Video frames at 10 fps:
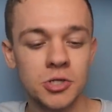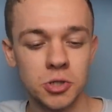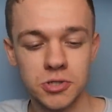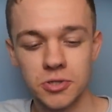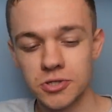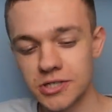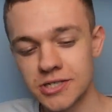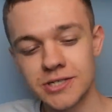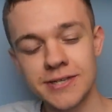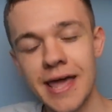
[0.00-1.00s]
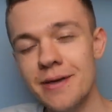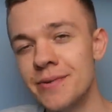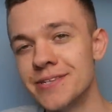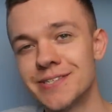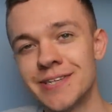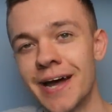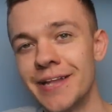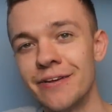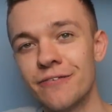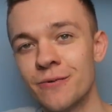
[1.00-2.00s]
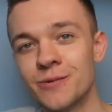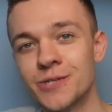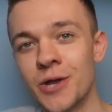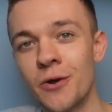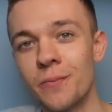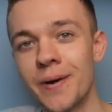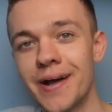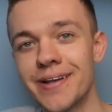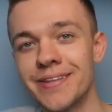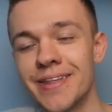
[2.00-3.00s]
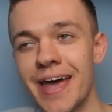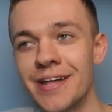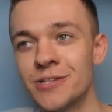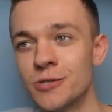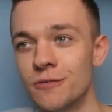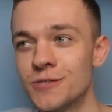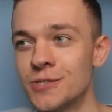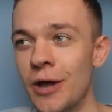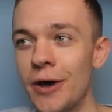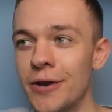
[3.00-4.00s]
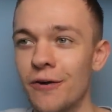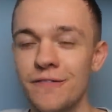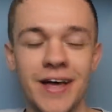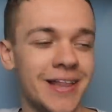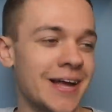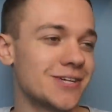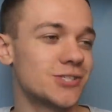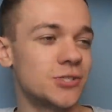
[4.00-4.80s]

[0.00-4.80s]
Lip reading: just such a statement signing from Stoke back in the day and sort of started off that, like,